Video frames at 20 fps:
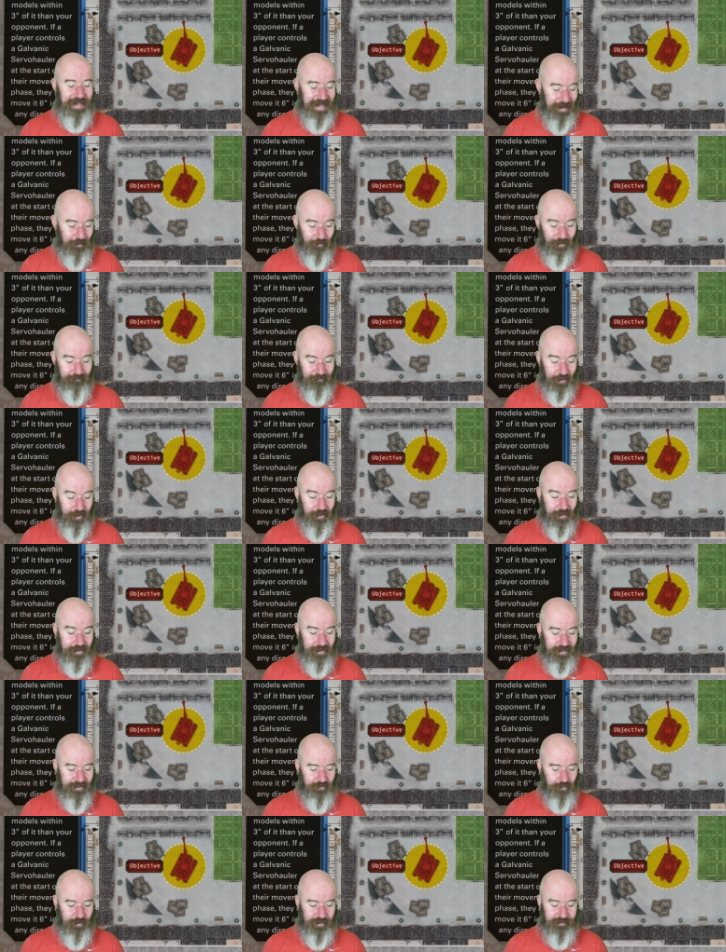However,
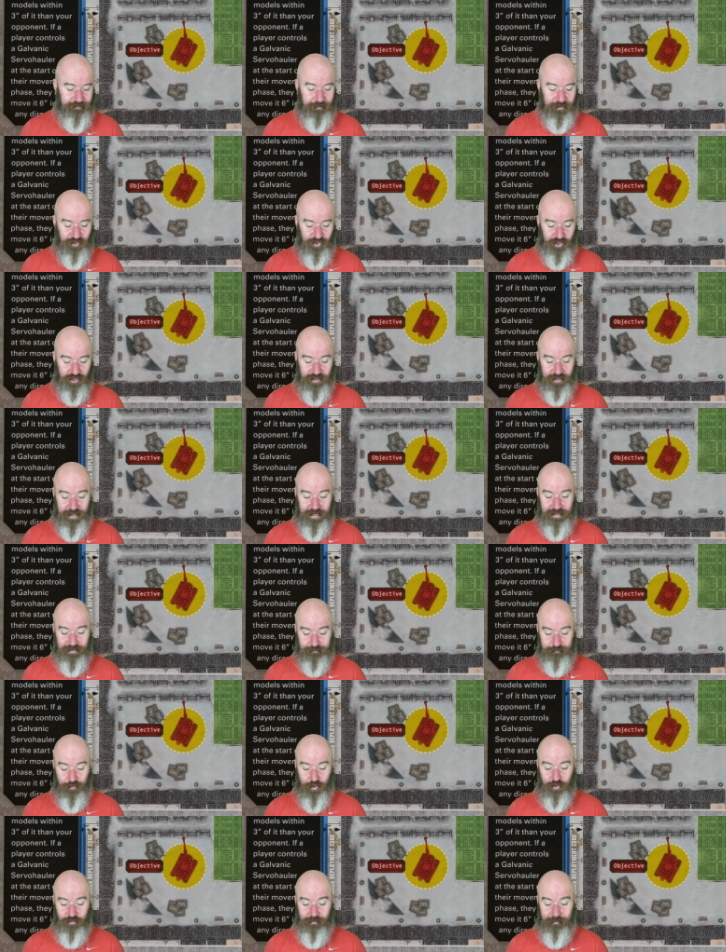this week's mission
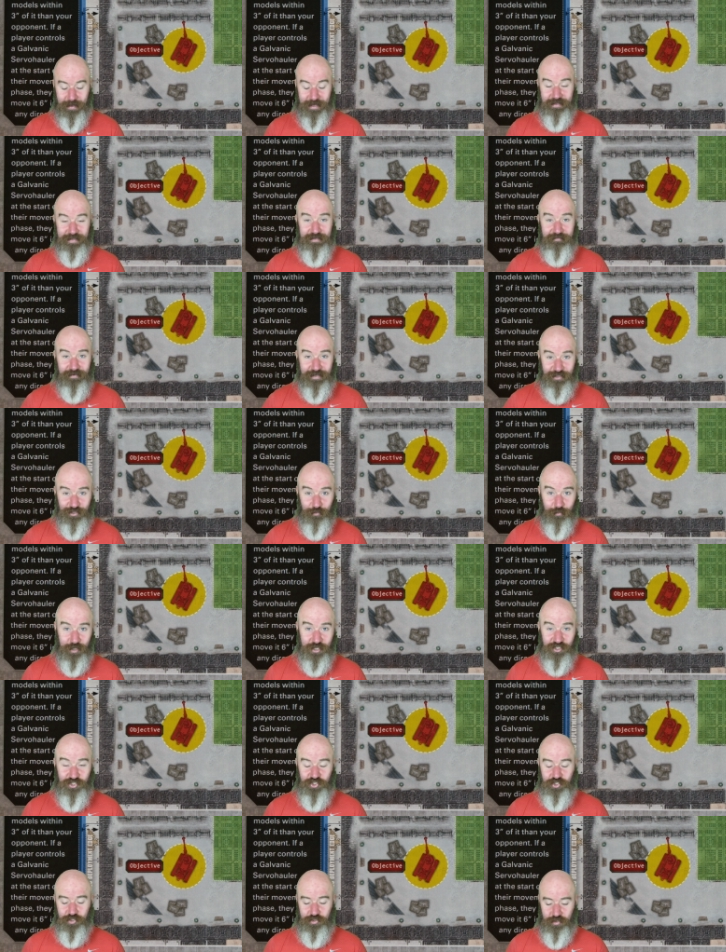is more about the
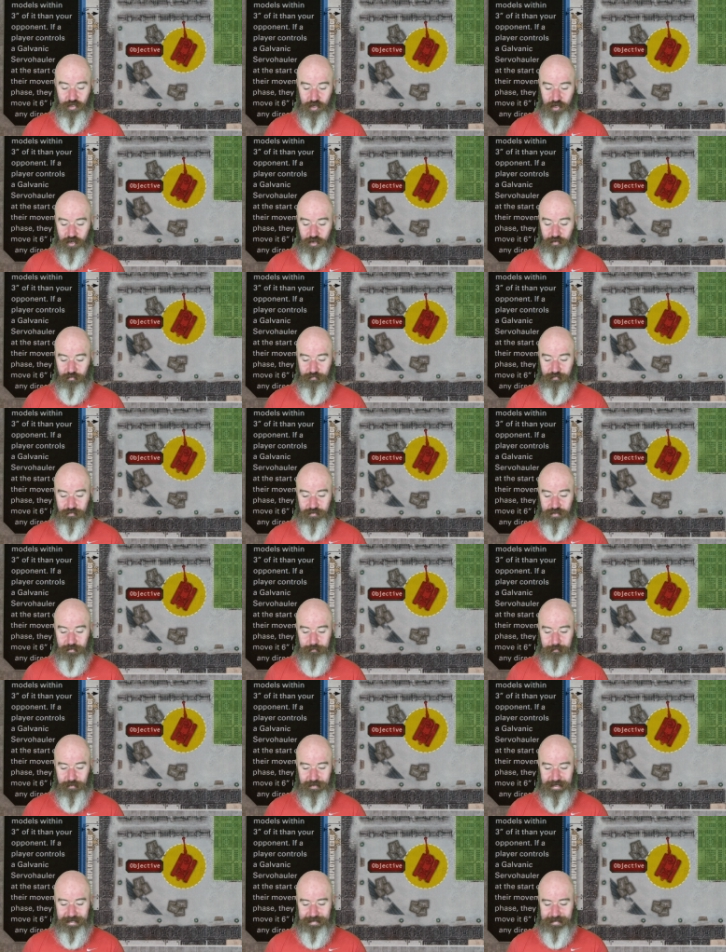evacuation of the
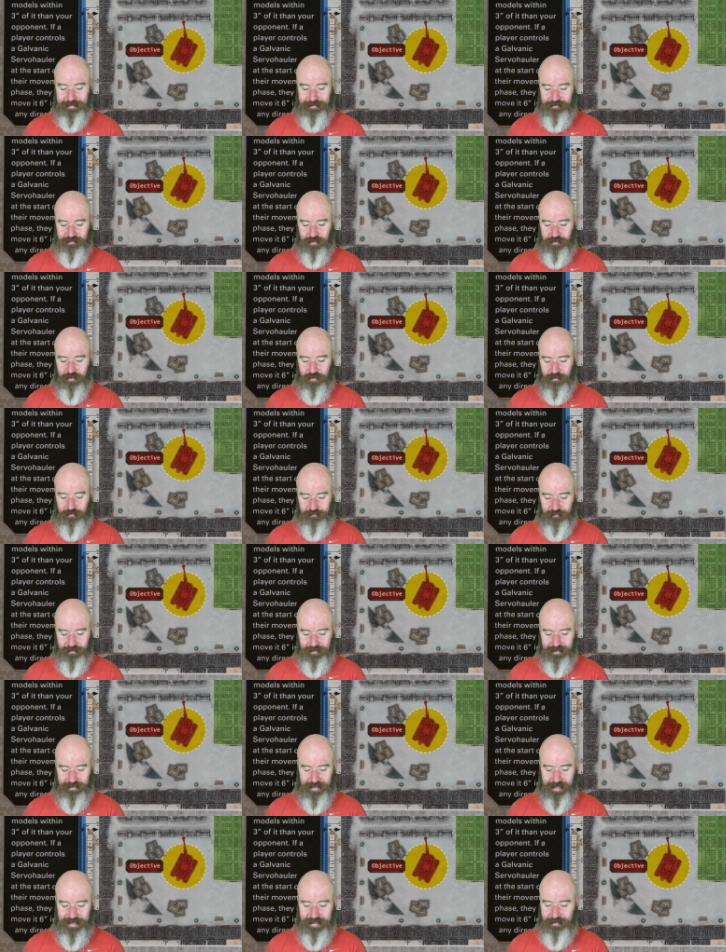planet of
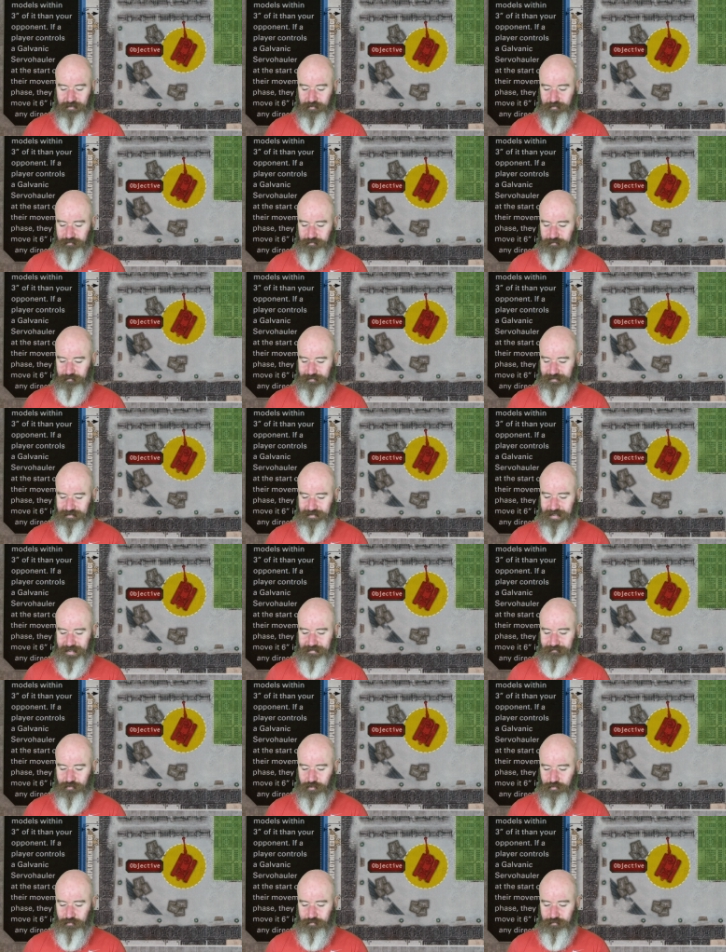Kalon.
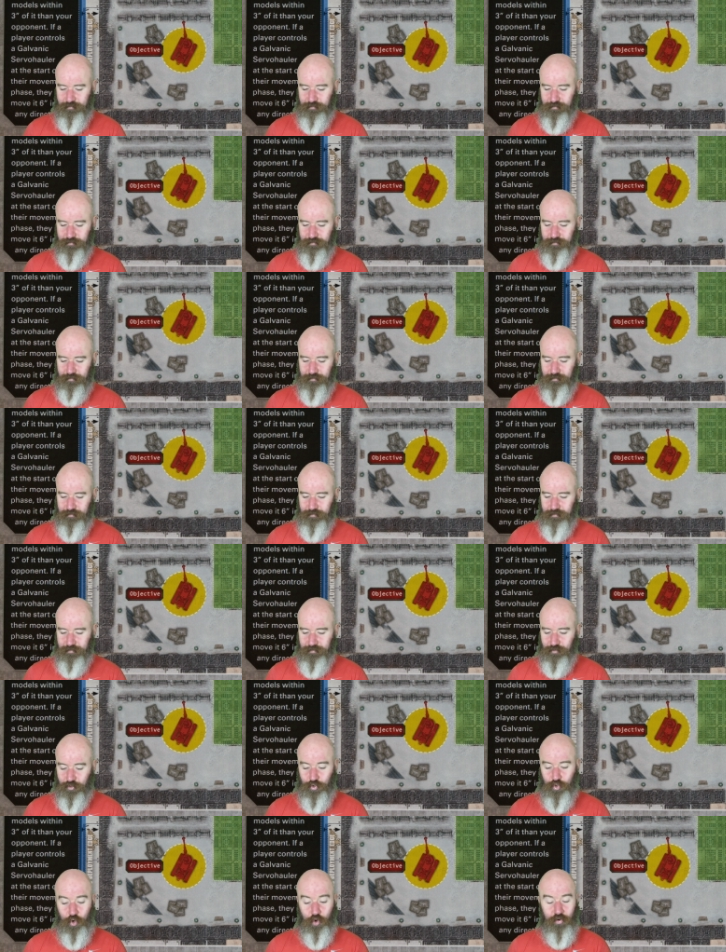Kavon?
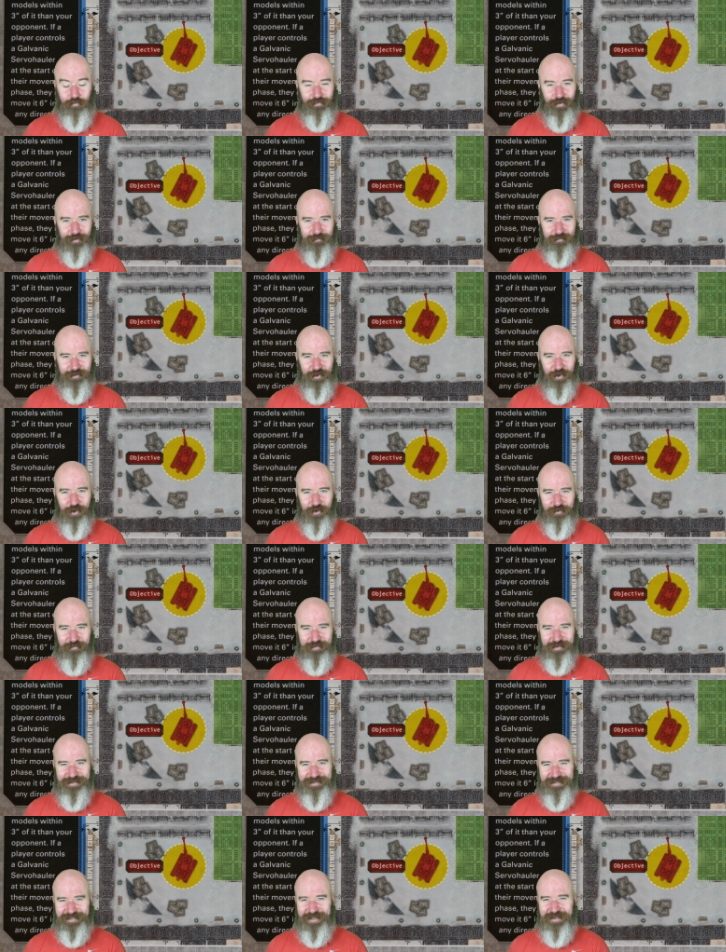Corvon.
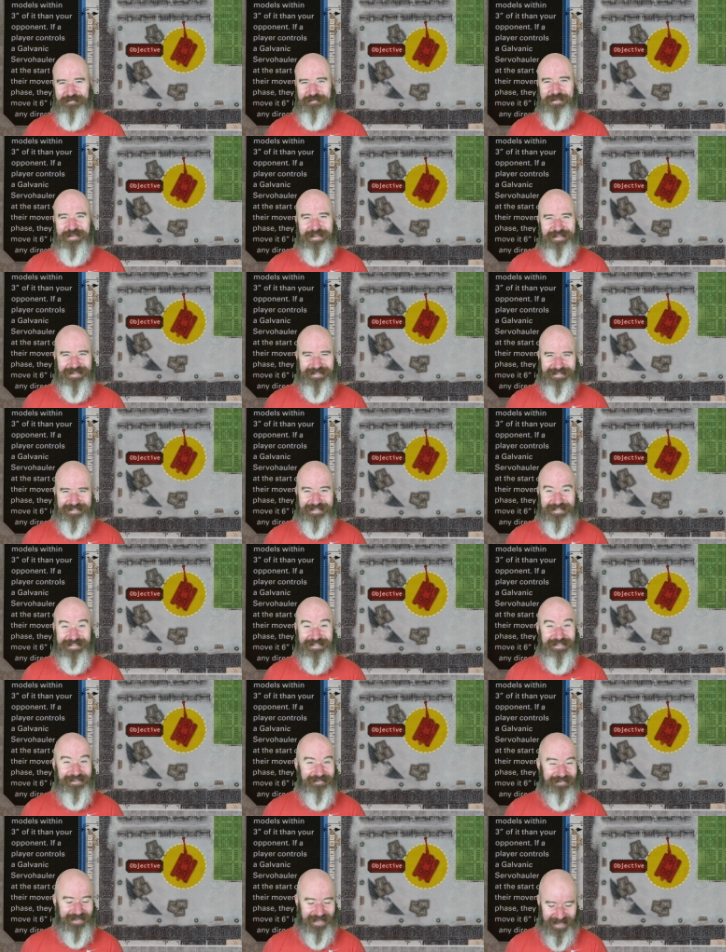Corvon 2, the
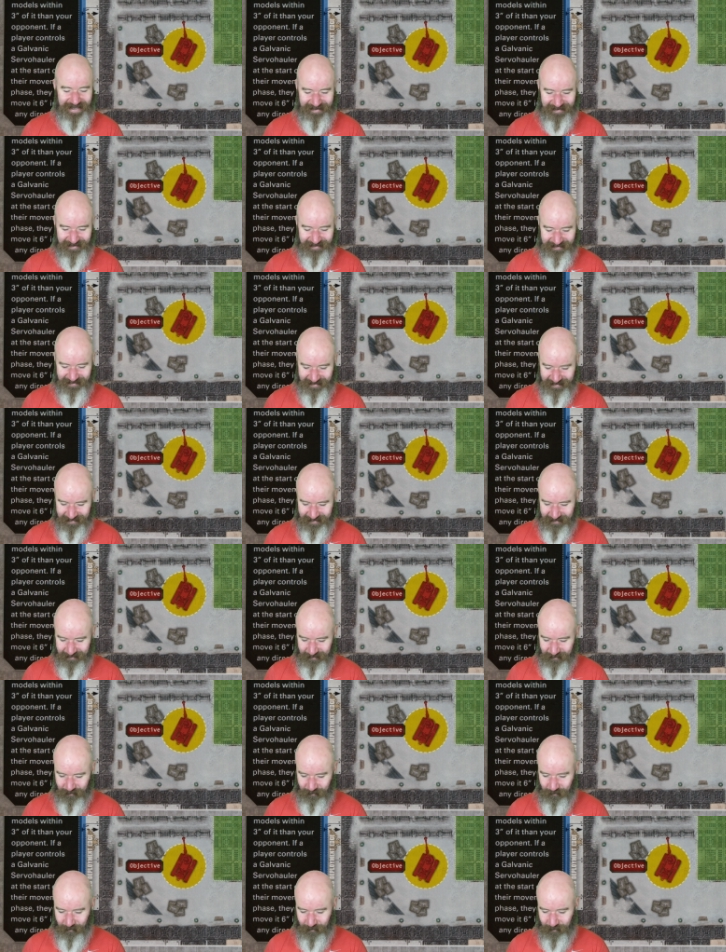city of Kalon.
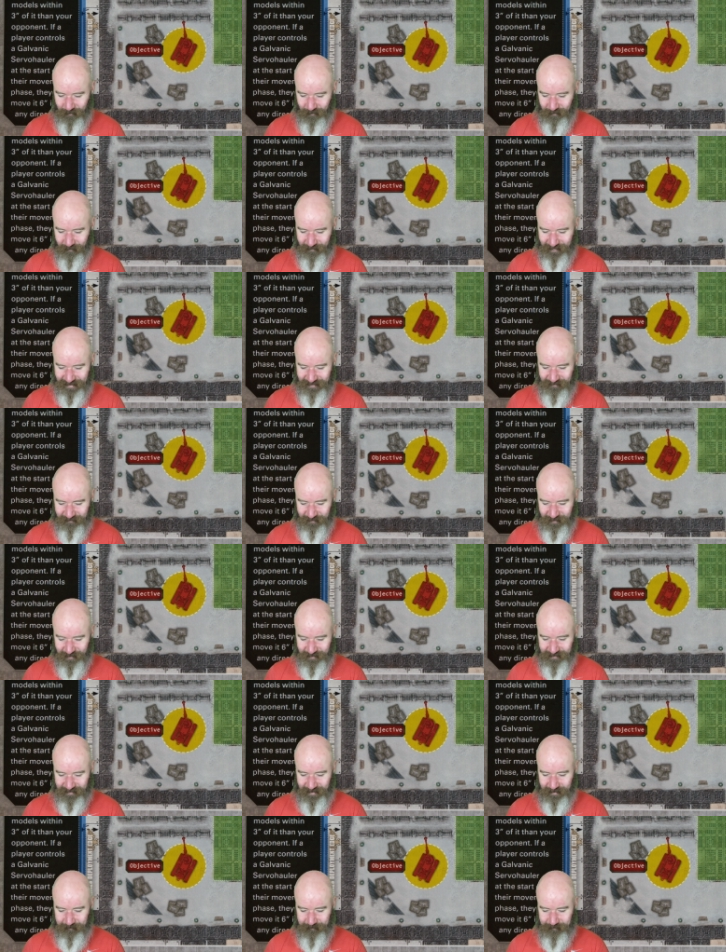Or vice
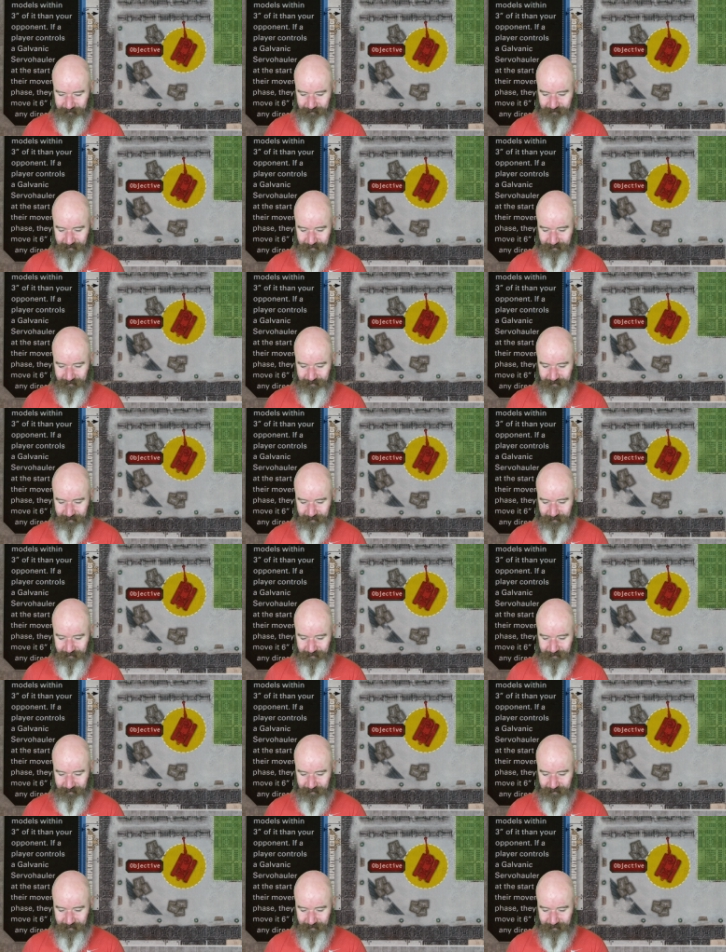versa.